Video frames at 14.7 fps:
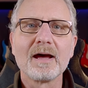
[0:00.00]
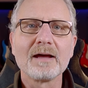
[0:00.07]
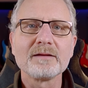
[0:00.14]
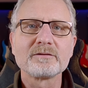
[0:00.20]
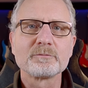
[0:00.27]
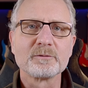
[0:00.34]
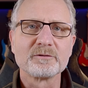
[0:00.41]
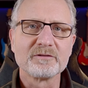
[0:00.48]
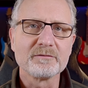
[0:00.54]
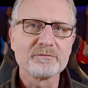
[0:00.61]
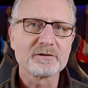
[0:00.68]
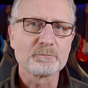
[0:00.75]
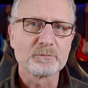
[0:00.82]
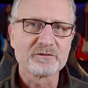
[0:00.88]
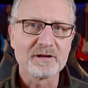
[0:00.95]
at
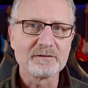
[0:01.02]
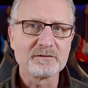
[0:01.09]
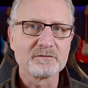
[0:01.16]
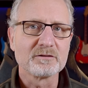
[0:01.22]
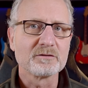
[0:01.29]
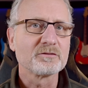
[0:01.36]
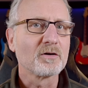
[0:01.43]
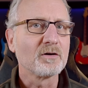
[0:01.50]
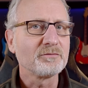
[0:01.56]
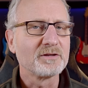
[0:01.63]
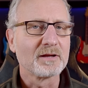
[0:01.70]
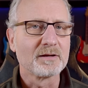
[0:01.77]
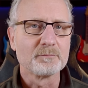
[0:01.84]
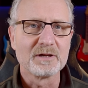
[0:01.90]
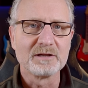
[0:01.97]
specific percentages of
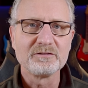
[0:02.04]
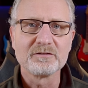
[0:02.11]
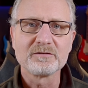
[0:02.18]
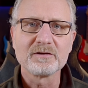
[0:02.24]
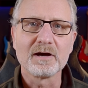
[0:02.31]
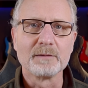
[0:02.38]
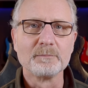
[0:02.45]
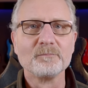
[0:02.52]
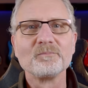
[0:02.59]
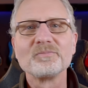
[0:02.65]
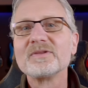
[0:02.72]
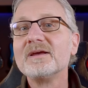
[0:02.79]
the animation time.